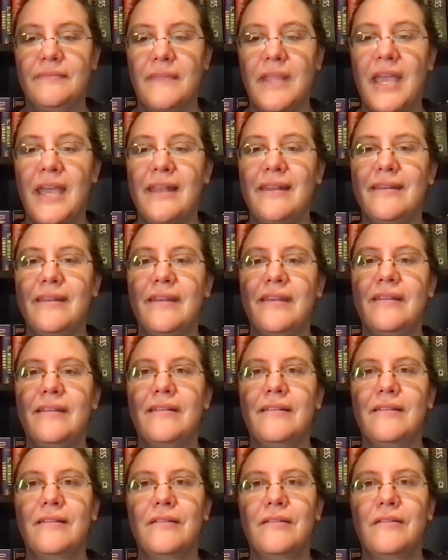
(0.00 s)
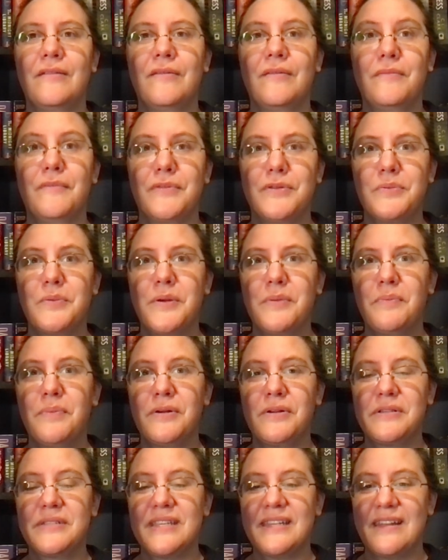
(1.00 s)
and
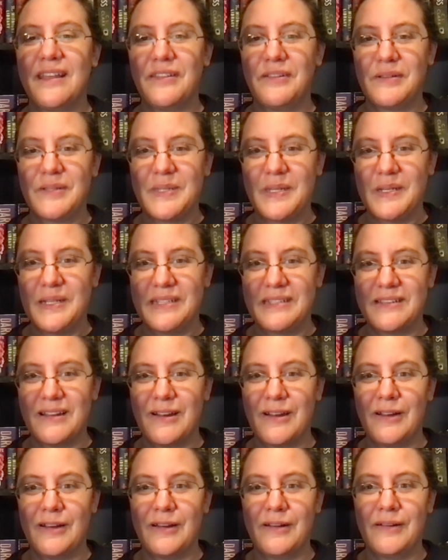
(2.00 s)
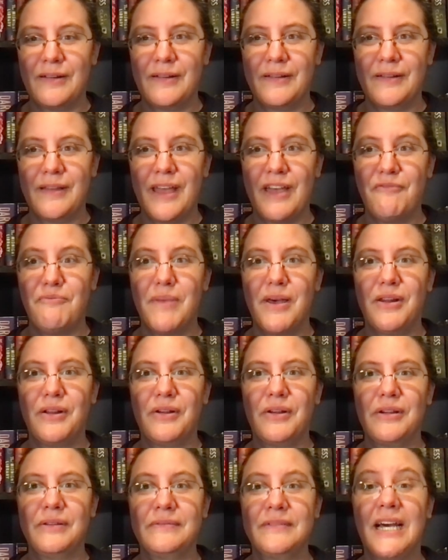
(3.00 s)
sweepers in other cities are have
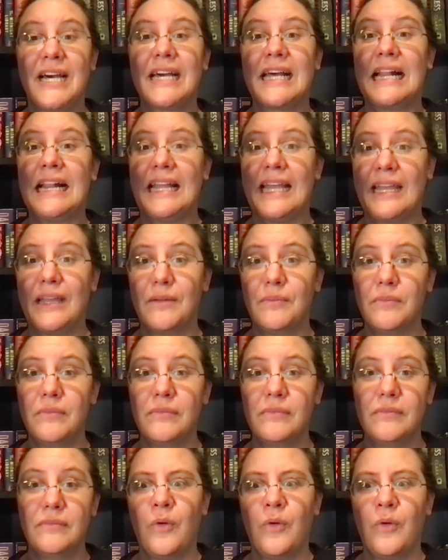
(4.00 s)
better acclaim